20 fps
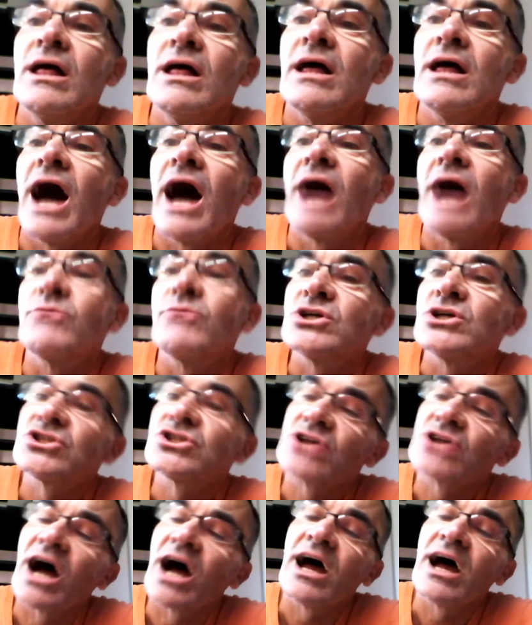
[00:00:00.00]
I wish
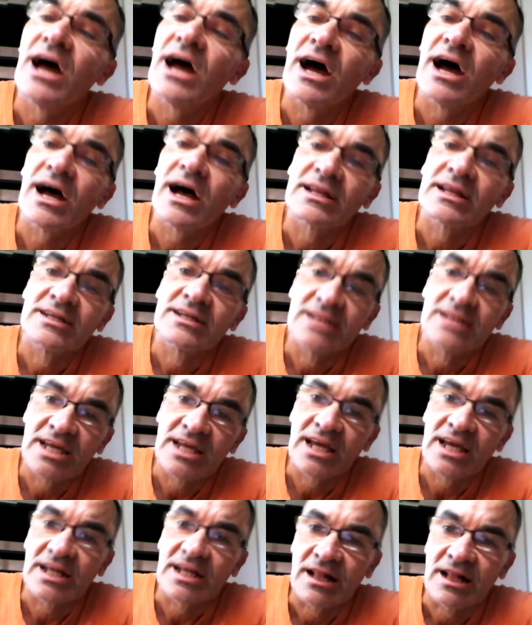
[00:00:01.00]
I had a
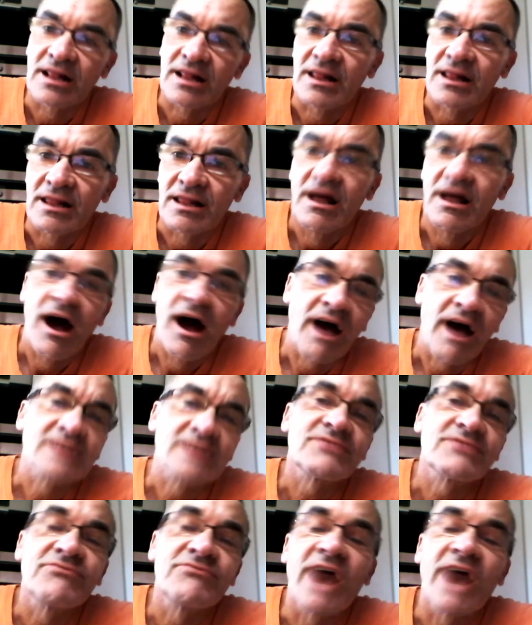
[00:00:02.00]
needle, as
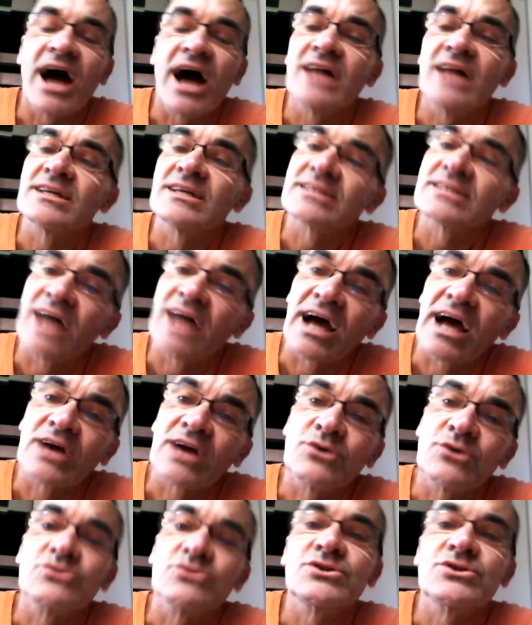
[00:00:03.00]
fine as I
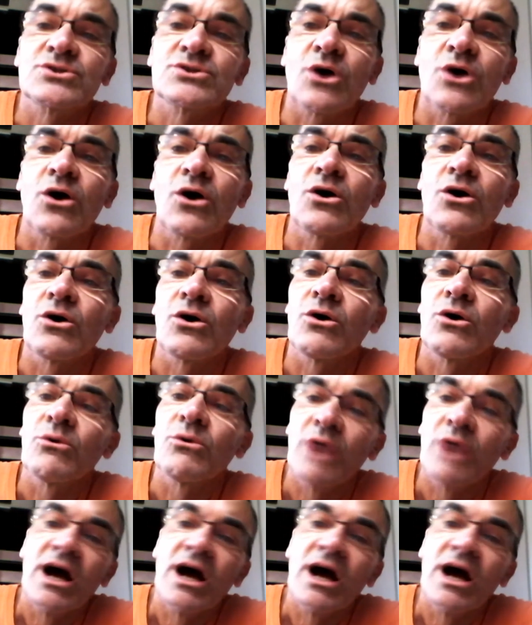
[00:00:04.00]
could sew.